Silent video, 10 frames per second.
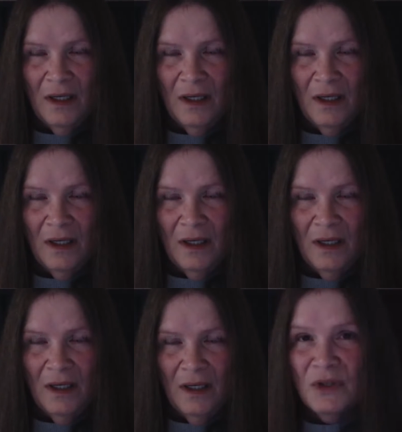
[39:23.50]

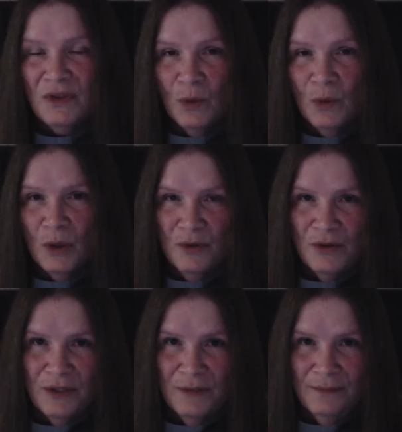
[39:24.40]
autoimmune
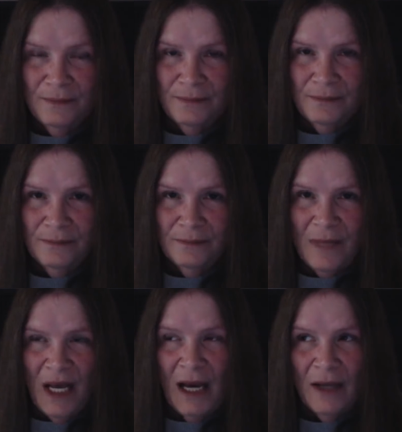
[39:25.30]
disorders,
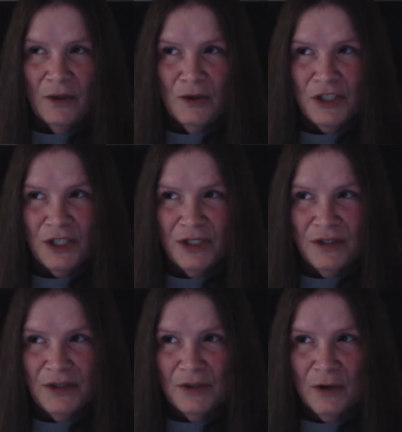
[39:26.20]

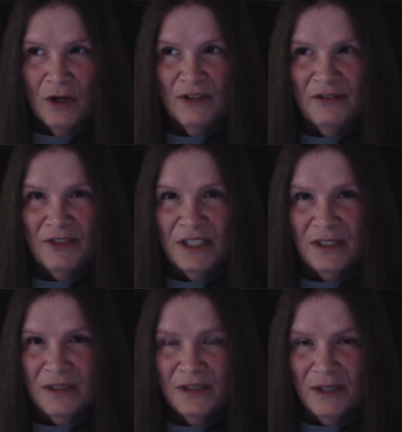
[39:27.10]
allergies, chronic
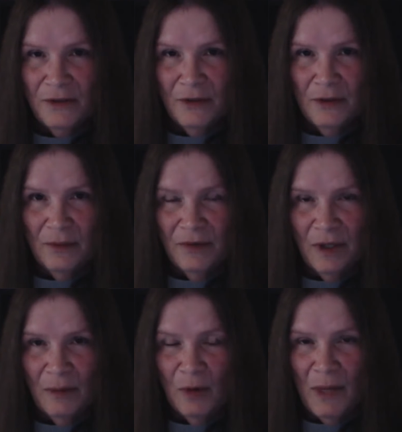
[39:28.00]
fatigue syndrome,
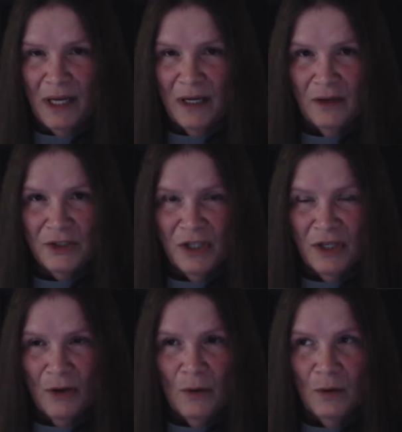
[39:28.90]
fibromyalgia,
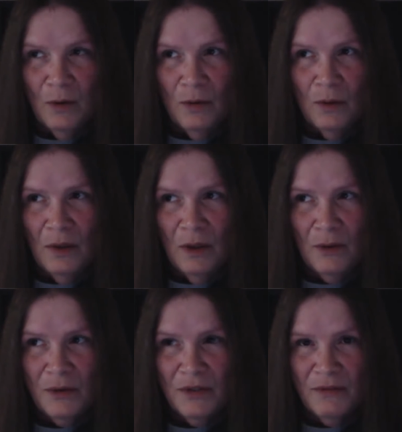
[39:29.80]
and a whole
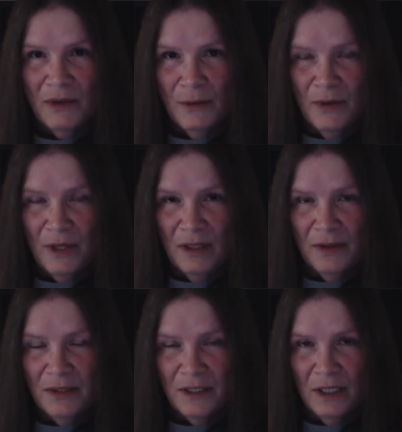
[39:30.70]
host of other
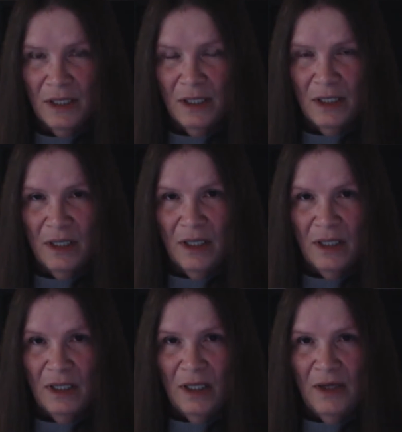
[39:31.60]
things,
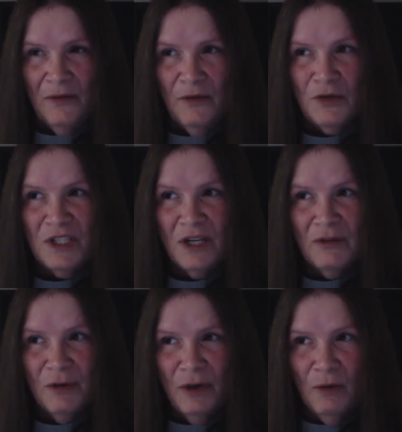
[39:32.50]
if you're
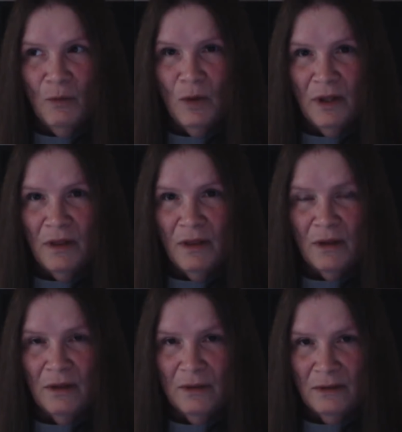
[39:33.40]
suffering with
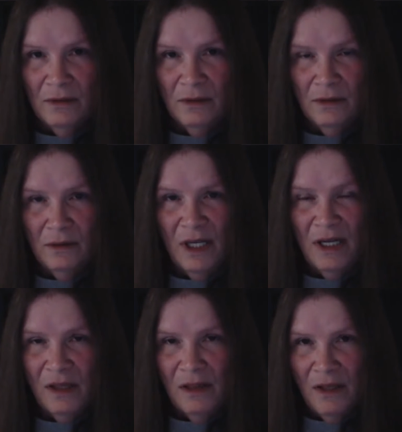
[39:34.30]

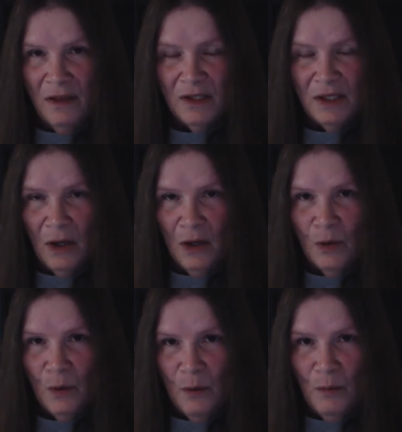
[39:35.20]
anything that's
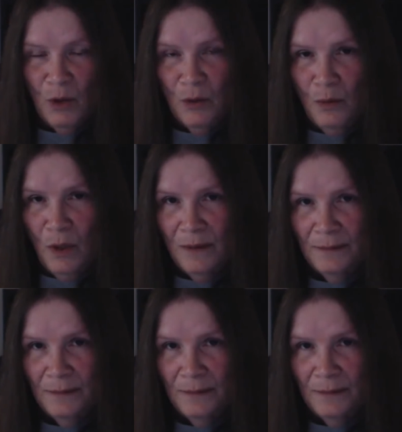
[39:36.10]
autoimmune,